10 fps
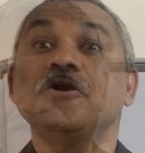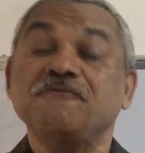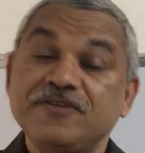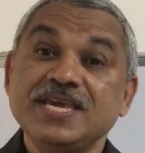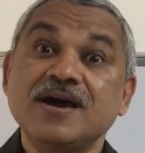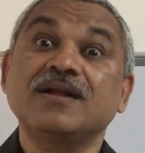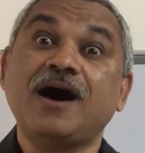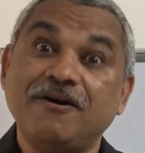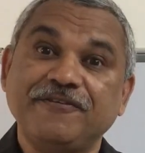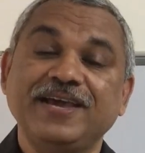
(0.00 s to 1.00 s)
We
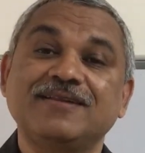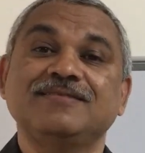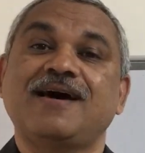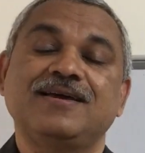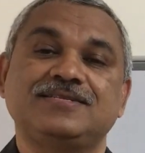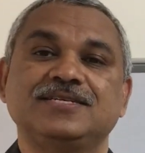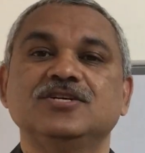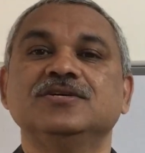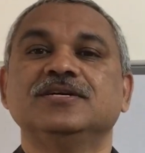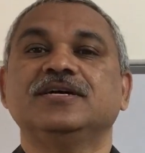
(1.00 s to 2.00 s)
are aware that
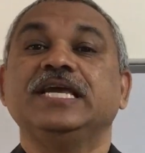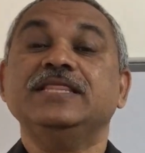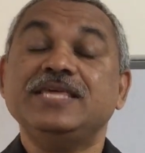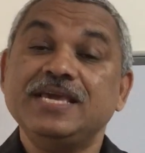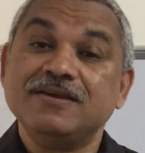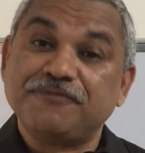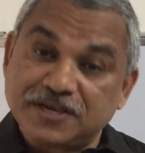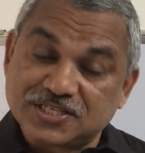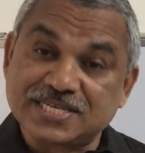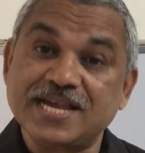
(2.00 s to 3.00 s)
the
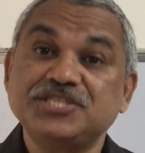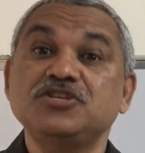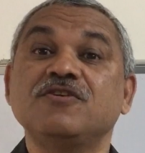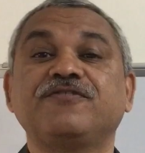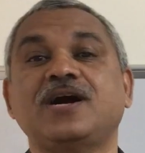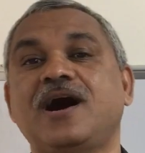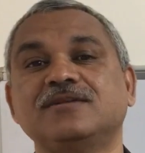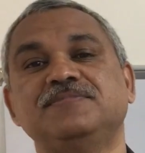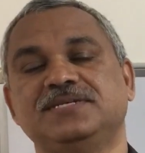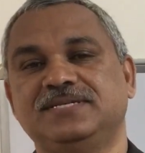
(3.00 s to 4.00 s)
fixation of
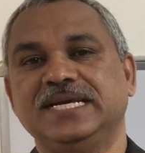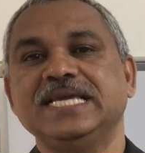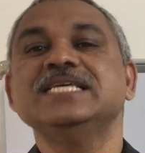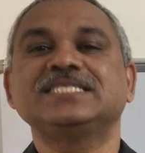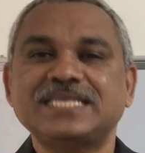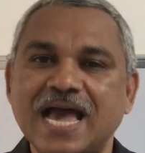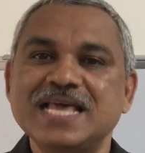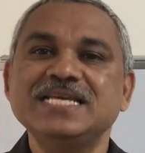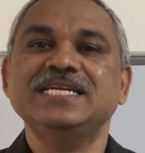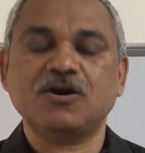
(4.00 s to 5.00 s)
carbon is
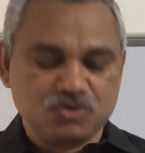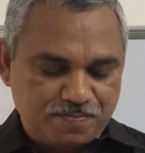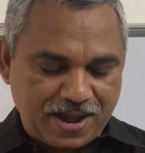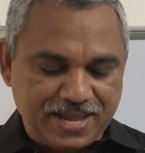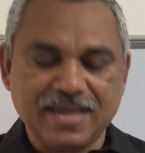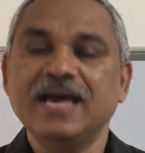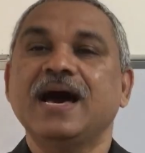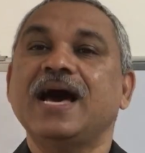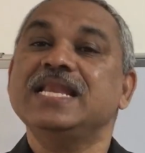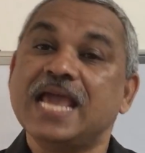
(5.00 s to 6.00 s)
carried out by
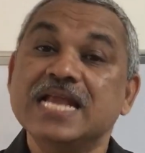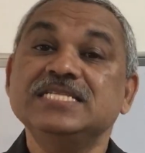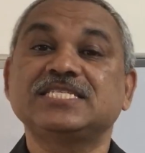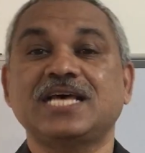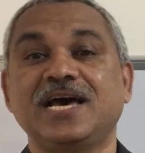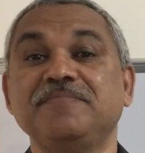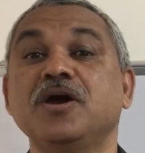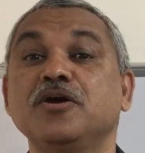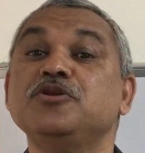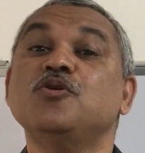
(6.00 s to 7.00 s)
an
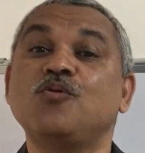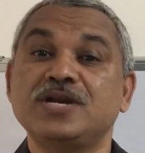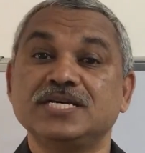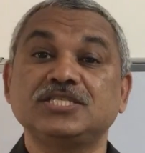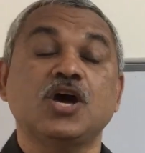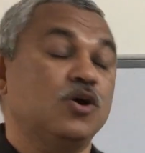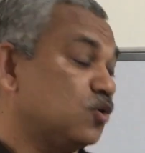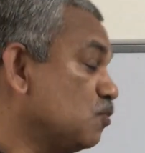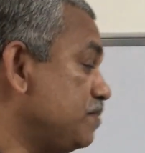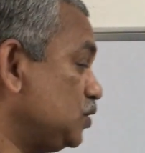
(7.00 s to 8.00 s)
enzyme known as
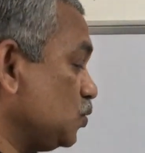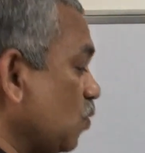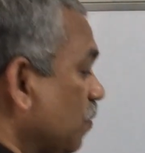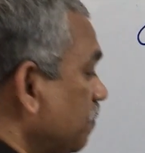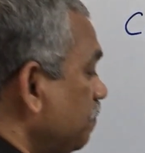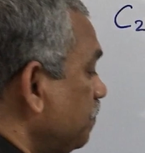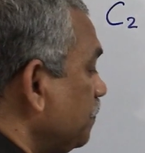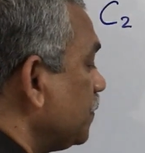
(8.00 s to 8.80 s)
Rubisco.